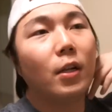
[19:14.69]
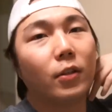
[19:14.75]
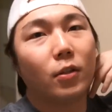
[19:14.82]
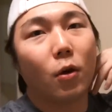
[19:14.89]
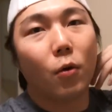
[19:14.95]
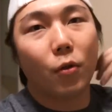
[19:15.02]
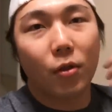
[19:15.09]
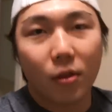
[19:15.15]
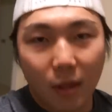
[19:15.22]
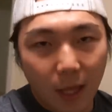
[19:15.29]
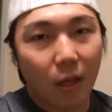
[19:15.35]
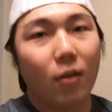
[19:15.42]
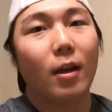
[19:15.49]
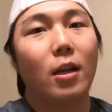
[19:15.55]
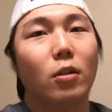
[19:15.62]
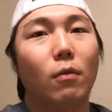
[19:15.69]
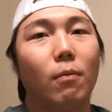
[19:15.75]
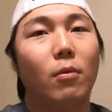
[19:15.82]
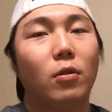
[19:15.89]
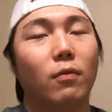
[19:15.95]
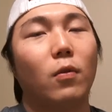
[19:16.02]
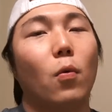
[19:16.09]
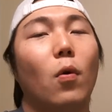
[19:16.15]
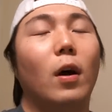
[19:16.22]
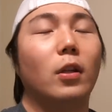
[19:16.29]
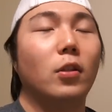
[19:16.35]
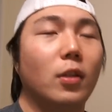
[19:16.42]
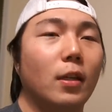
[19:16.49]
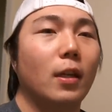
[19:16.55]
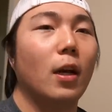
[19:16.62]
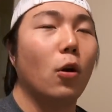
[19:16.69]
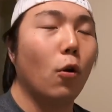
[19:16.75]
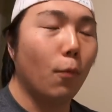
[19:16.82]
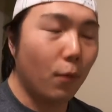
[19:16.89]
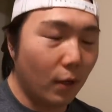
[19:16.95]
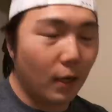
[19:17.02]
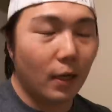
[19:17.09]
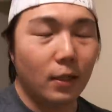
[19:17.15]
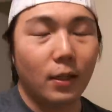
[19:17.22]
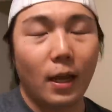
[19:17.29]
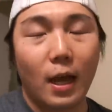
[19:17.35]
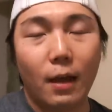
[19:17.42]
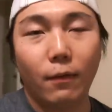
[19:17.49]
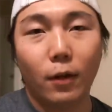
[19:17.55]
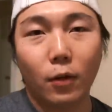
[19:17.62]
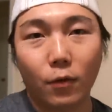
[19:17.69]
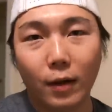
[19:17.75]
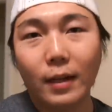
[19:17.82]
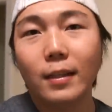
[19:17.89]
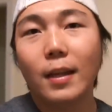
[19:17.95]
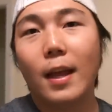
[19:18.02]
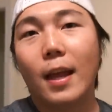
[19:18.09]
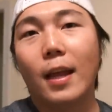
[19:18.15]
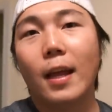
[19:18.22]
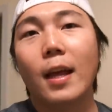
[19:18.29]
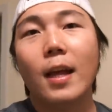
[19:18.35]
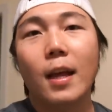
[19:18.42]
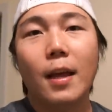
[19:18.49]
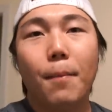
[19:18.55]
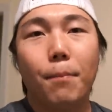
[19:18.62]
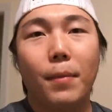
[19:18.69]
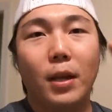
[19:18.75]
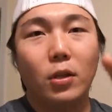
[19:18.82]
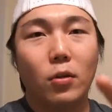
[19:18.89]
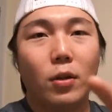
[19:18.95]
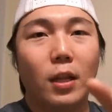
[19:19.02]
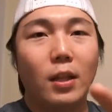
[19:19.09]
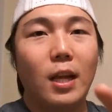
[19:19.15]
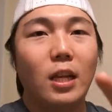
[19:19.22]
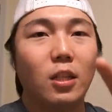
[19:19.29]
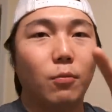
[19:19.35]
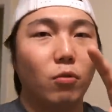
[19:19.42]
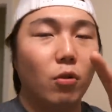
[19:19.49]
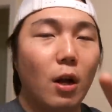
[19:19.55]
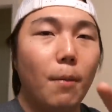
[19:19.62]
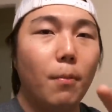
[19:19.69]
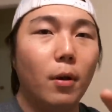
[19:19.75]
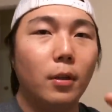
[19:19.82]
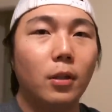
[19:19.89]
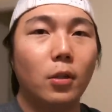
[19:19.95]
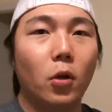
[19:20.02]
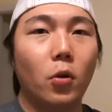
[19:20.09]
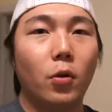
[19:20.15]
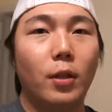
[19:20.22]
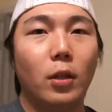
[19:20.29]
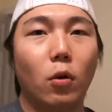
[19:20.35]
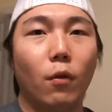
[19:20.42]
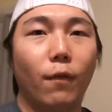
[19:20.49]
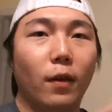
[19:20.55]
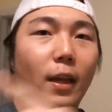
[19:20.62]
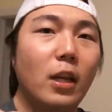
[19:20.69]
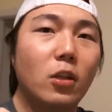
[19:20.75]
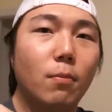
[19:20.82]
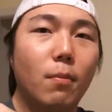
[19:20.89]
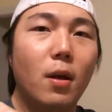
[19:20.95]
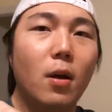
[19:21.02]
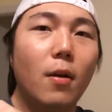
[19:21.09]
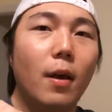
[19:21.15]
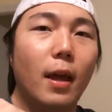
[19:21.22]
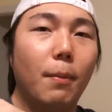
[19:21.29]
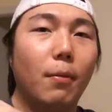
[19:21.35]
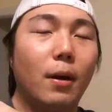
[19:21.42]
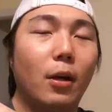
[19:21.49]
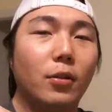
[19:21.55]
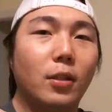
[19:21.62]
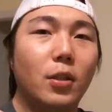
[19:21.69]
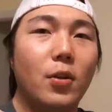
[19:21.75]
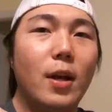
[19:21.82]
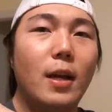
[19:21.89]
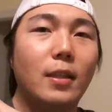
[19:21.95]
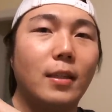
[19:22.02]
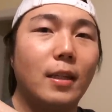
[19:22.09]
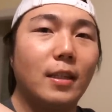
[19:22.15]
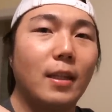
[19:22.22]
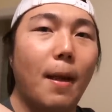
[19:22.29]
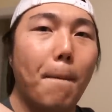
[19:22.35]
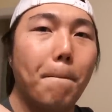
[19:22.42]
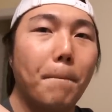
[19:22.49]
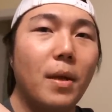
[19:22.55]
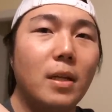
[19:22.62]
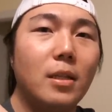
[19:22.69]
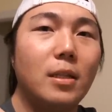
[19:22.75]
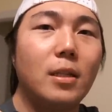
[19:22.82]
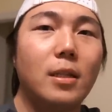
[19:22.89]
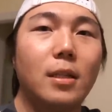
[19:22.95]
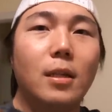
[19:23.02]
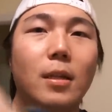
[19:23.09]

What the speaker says: So thank you guys so much for watching. I hope you guys have a great day. Make sure to hit that subscribe button, turn on that notification bell, but I'll see you guys next time. Peace.